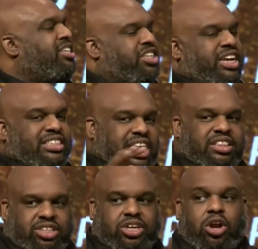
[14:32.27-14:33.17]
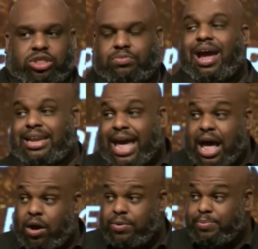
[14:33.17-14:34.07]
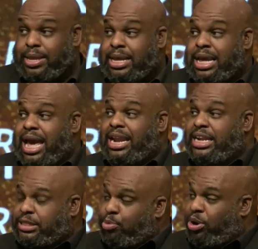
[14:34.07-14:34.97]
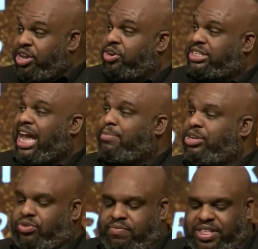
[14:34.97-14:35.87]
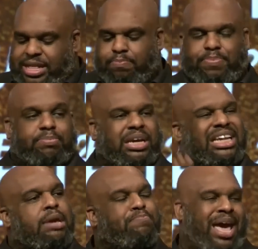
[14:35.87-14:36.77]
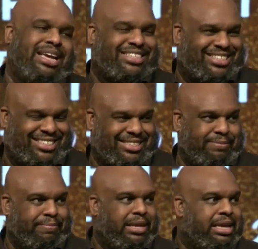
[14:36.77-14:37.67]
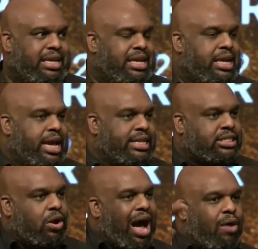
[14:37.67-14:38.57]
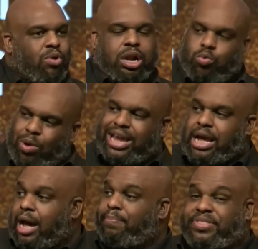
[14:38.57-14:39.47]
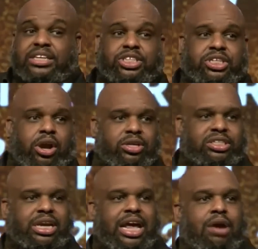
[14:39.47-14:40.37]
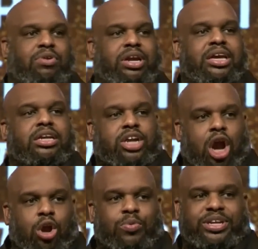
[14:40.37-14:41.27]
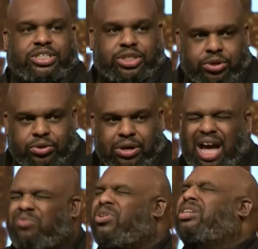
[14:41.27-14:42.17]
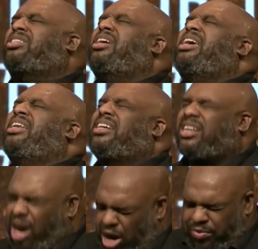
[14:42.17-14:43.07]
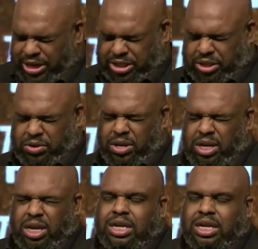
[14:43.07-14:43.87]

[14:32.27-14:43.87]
teachings in the church right now. And it is more entertainment driven than biblically based. And so I want to wake up this church and I want to encourage you. I want to encourage you